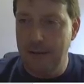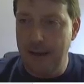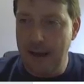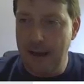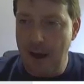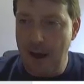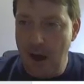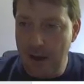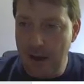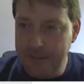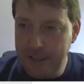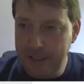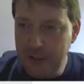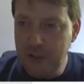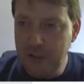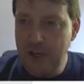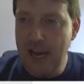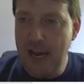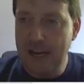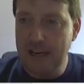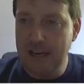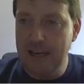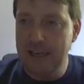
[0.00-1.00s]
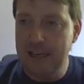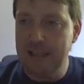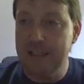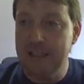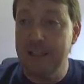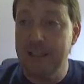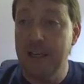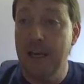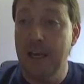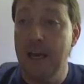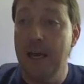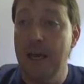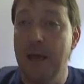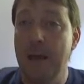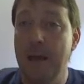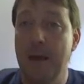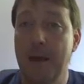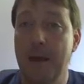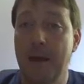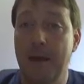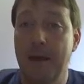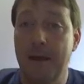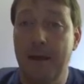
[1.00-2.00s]
on this checklist
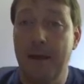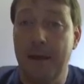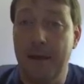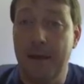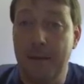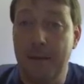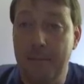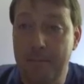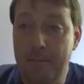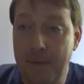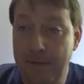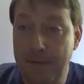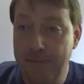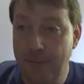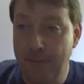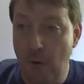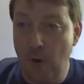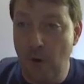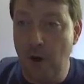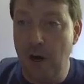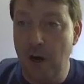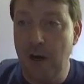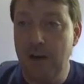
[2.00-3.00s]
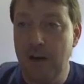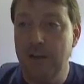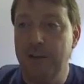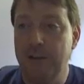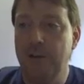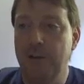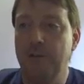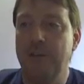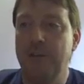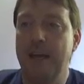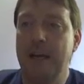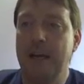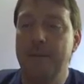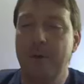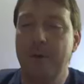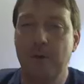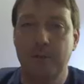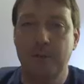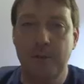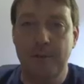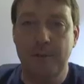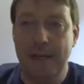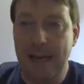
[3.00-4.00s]
before you think about
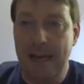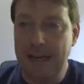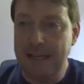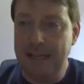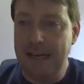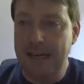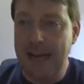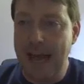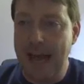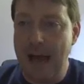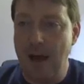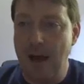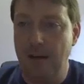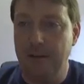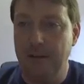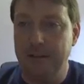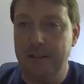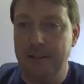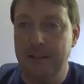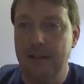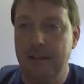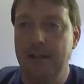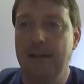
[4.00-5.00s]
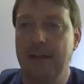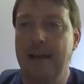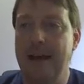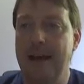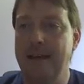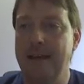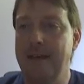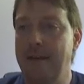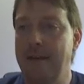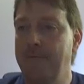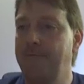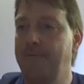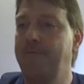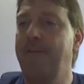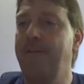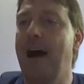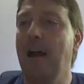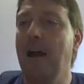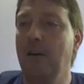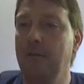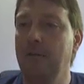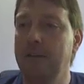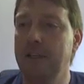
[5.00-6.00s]
doing anything else, and then
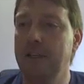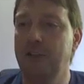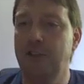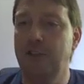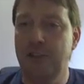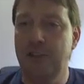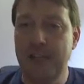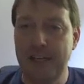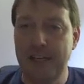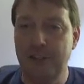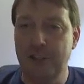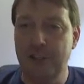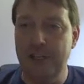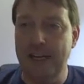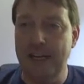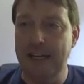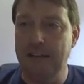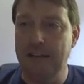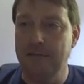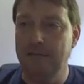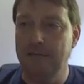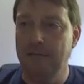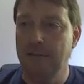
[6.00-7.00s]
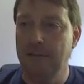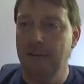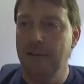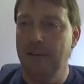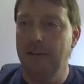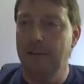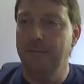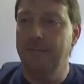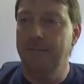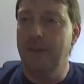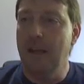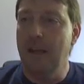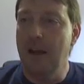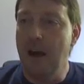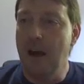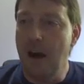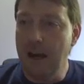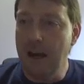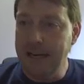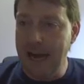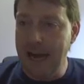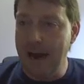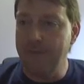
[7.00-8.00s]
follow this cheat sheet
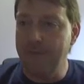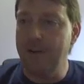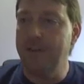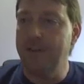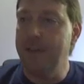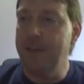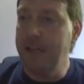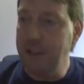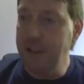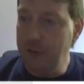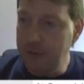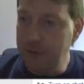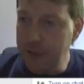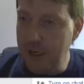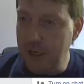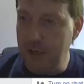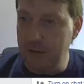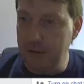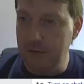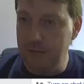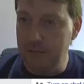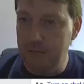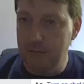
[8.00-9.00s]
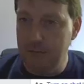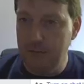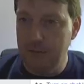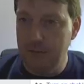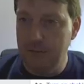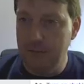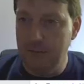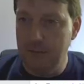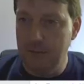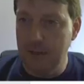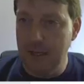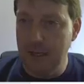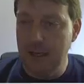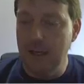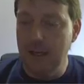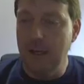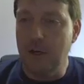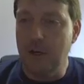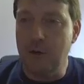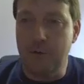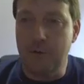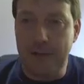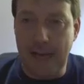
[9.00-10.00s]
on everything you do.
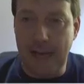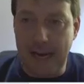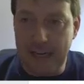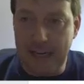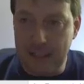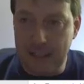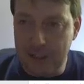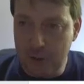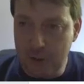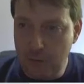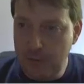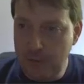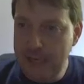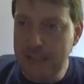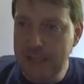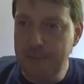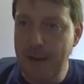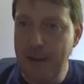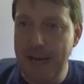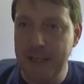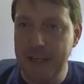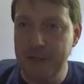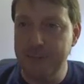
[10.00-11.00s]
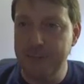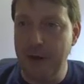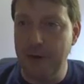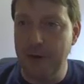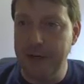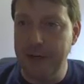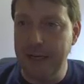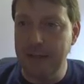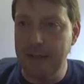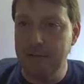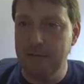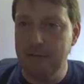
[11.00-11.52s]
Create a squeeze page about it,